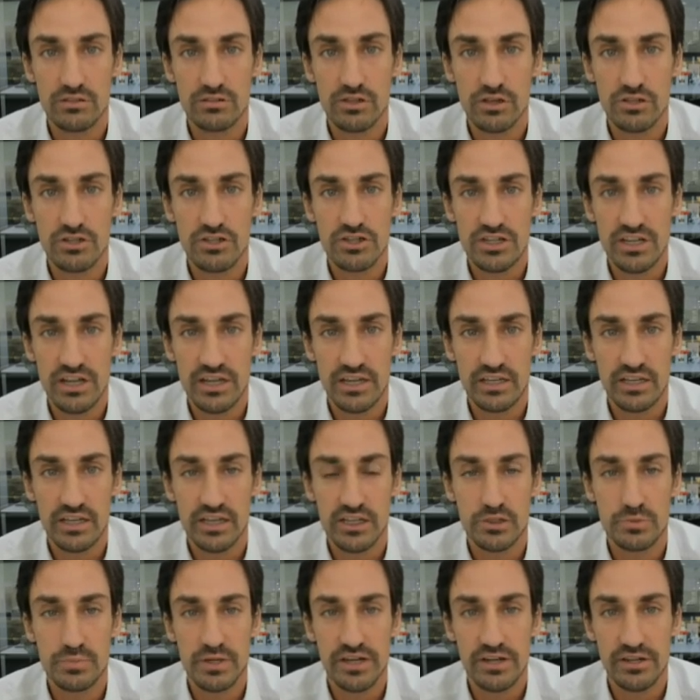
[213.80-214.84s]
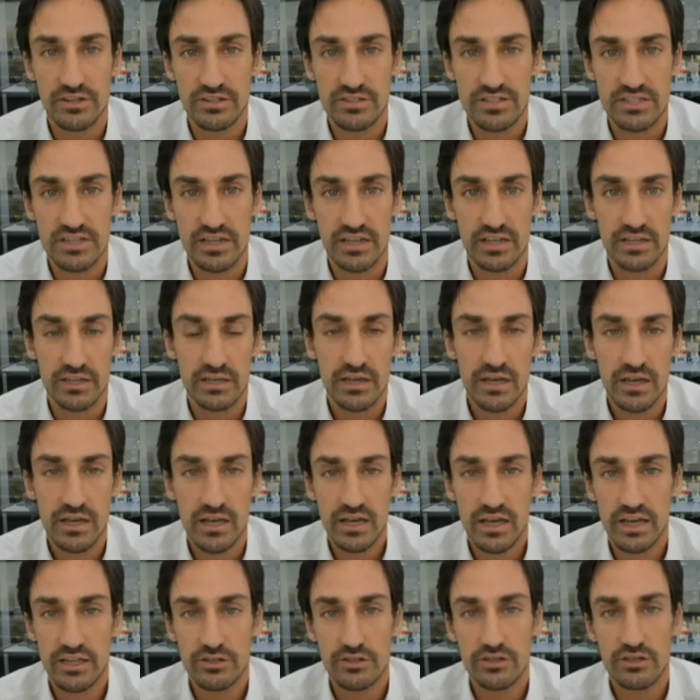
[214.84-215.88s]
touching, experiencing,
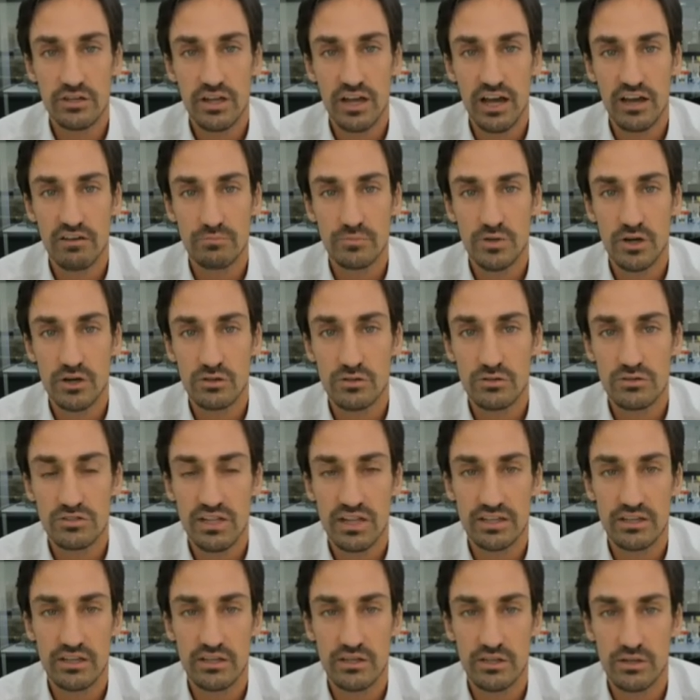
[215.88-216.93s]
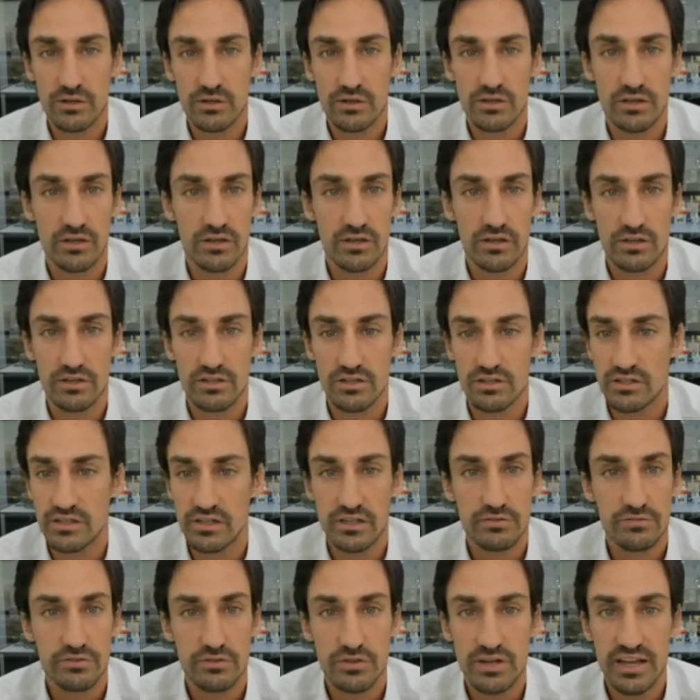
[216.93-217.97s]
and you're going to have models like, you know,
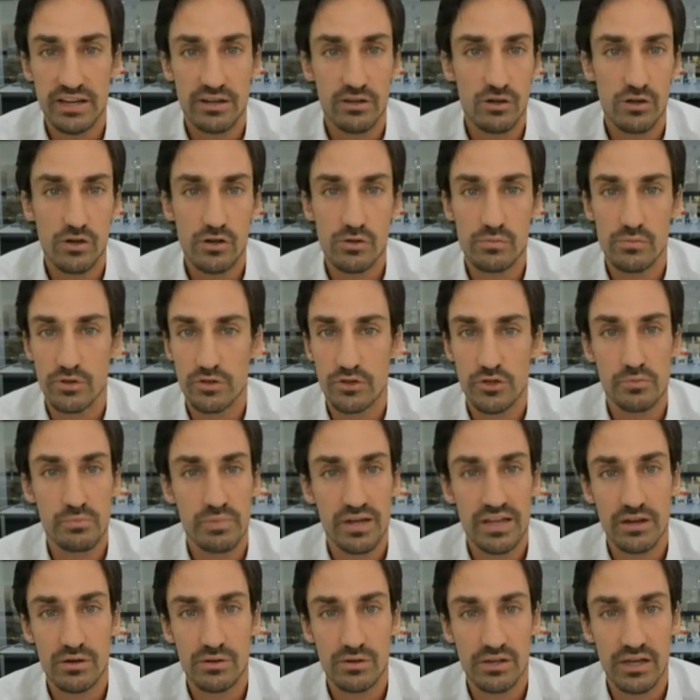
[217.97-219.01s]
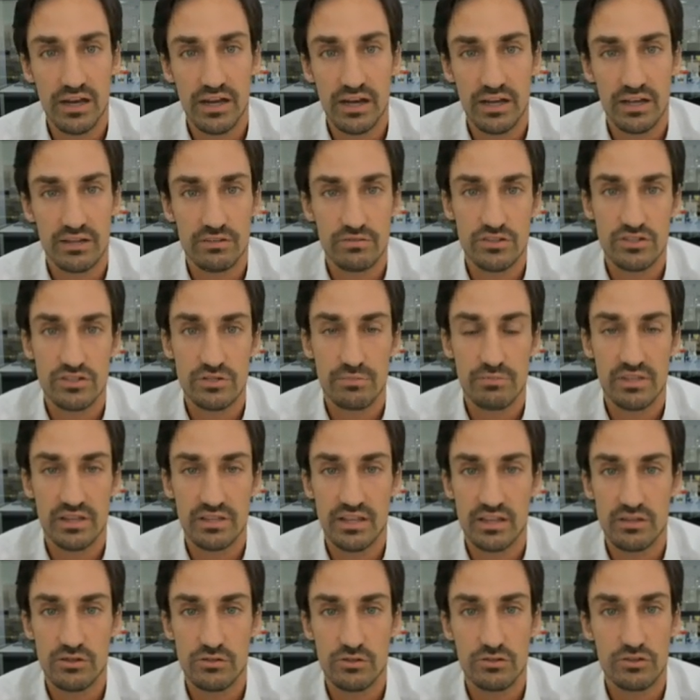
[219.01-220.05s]
delivery at home or you pay online for something
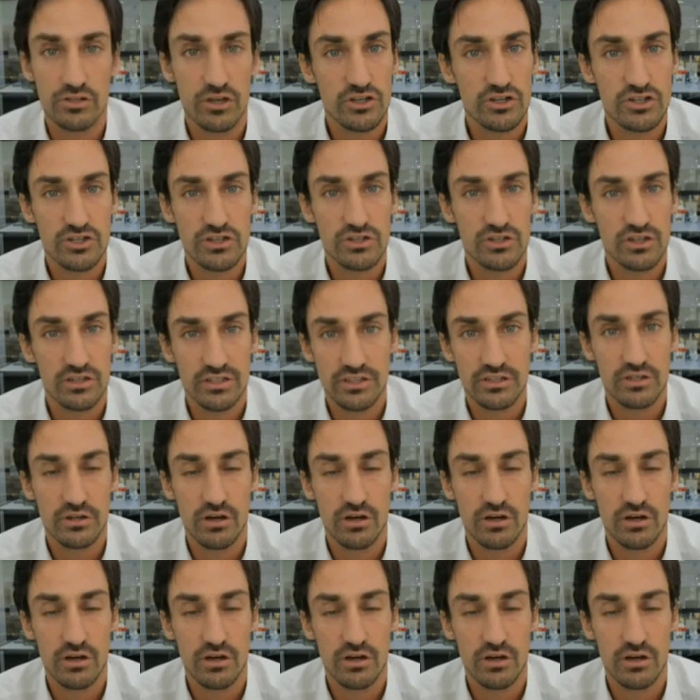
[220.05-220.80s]
that you touch, you know,